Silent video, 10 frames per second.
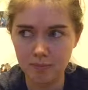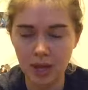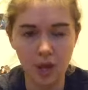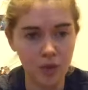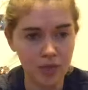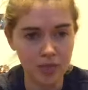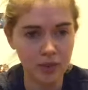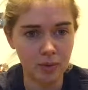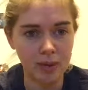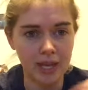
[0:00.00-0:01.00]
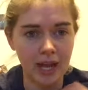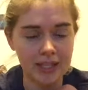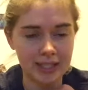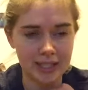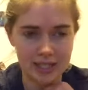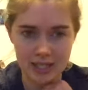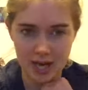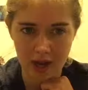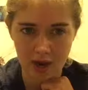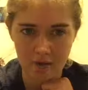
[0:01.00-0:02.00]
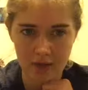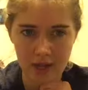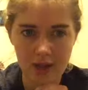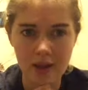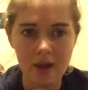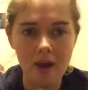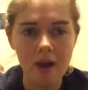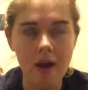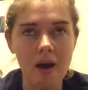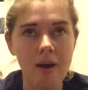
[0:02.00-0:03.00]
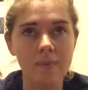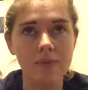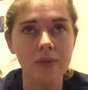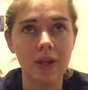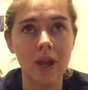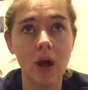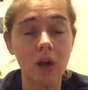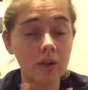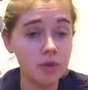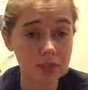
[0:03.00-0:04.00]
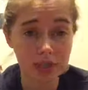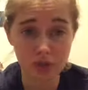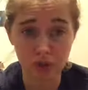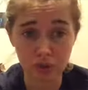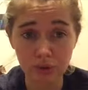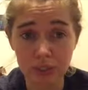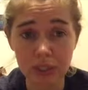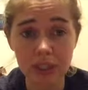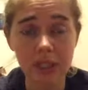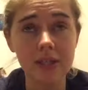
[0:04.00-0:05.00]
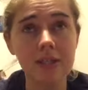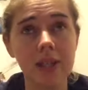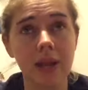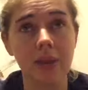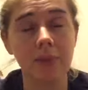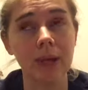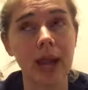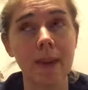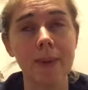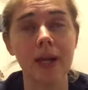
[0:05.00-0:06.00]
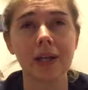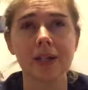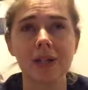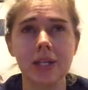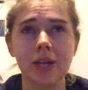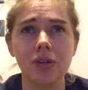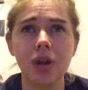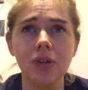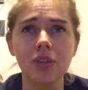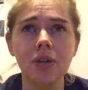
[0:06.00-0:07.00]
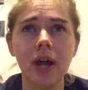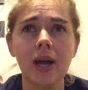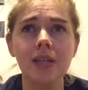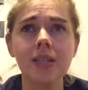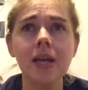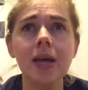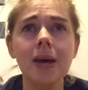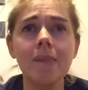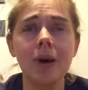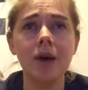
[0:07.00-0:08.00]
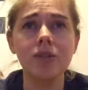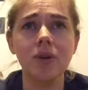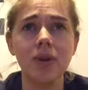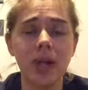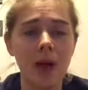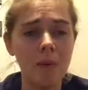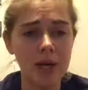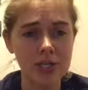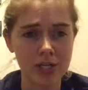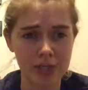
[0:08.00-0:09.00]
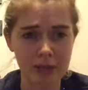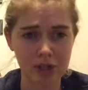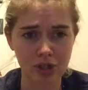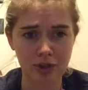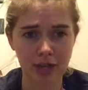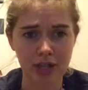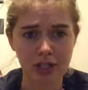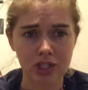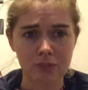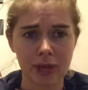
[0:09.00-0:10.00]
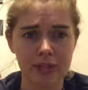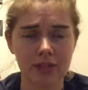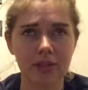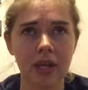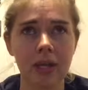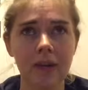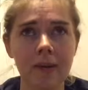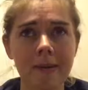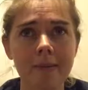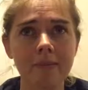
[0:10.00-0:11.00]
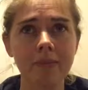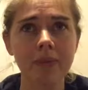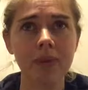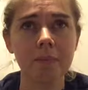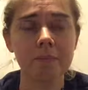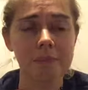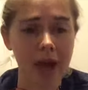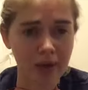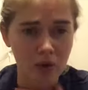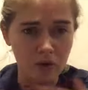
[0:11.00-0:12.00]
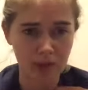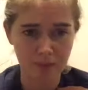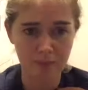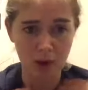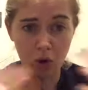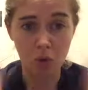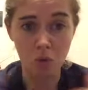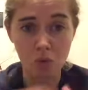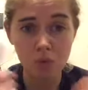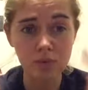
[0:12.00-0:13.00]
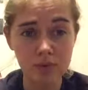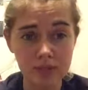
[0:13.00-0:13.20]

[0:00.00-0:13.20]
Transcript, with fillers: health in the way that I needed to take care of it. Um, so like all those things are included in this and I'm really happy I got to sit down and talk to you guys. But also like I wanted to just make sure that I touched base on like my own, like for my own